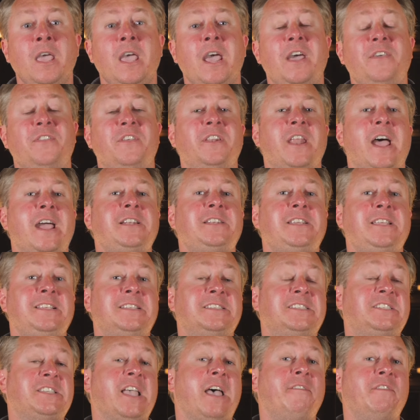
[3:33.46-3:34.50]
In the
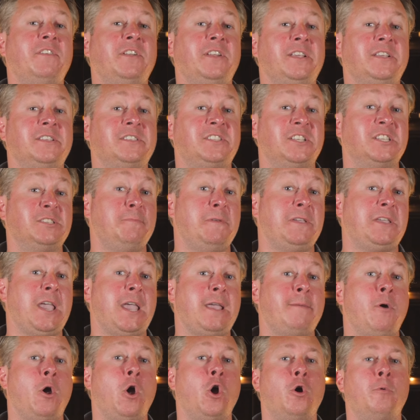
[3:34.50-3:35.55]
1970s, this
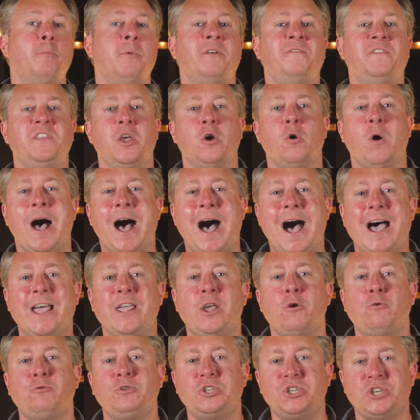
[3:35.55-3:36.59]
became home of the
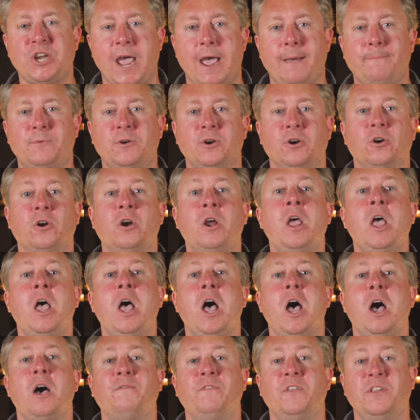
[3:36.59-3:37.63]
Ohio chapter
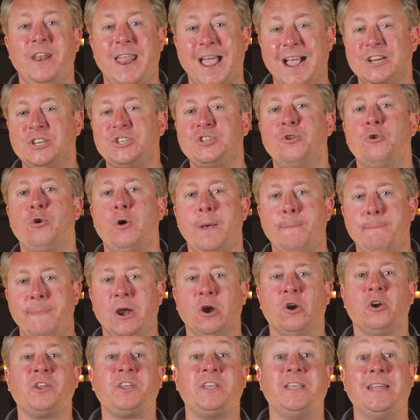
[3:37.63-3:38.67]
of the National
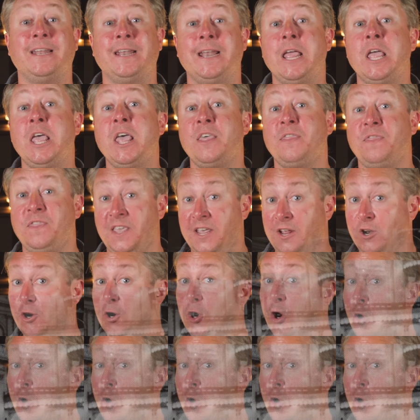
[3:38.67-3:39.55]
American Theater